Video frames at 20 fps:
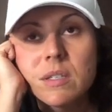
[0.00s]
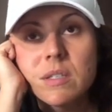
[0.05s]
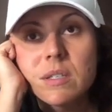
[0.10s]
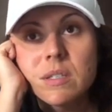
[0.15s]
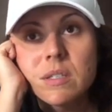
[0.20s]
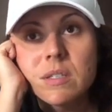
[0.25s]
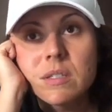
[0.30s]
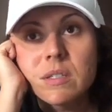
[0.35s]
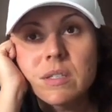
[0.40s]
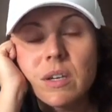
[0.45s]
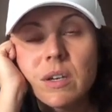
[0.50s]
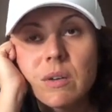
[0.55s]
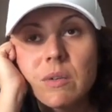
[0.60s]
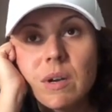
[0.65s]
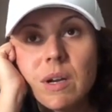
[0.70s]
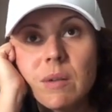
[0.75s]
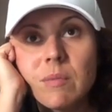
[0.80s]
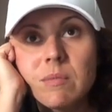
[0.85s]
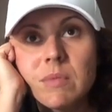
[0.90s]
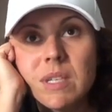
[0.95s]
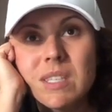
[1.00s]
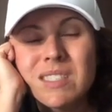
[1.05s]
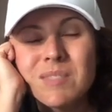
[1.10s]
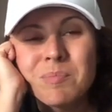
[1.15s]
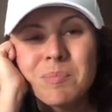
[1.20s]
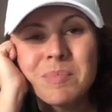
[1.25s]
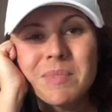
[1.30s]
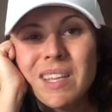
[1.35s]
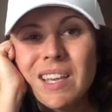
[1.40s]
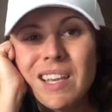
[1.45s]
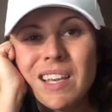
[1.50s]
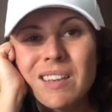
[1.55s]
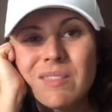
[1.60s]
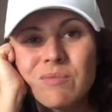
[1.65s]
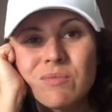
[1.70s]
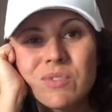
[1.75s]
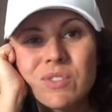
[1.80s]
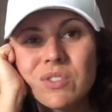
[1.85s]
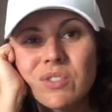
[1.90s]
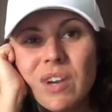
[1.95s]
So it's
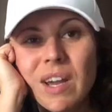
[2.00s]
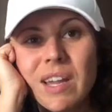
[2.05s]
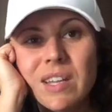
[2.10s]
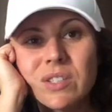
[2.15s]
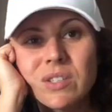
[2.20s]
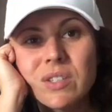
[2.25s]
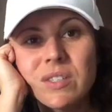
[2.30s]
strange.